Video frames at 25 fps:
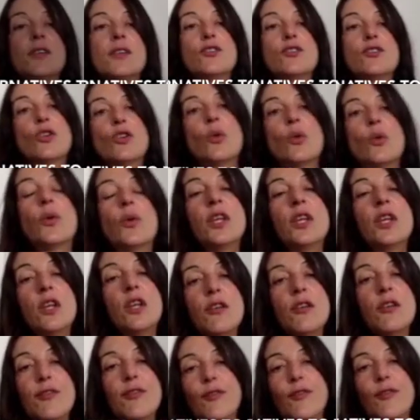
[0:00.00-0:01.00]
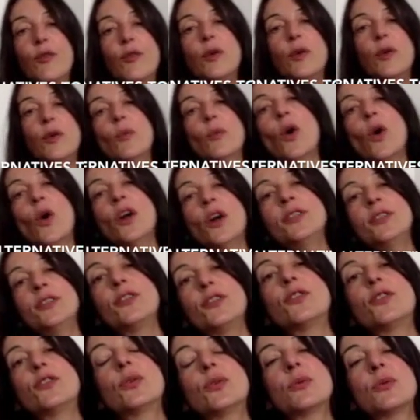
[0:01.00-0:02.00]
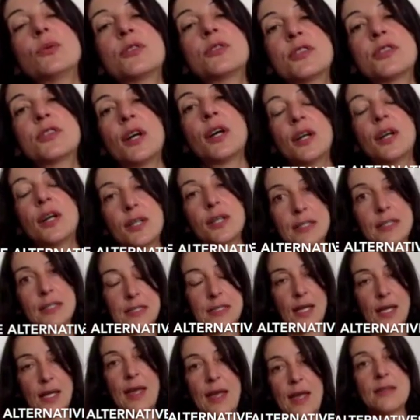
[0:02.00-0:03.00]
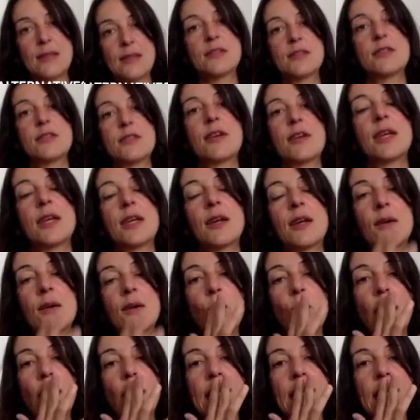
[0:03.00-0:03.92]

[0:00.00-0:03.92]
So if we want to start answering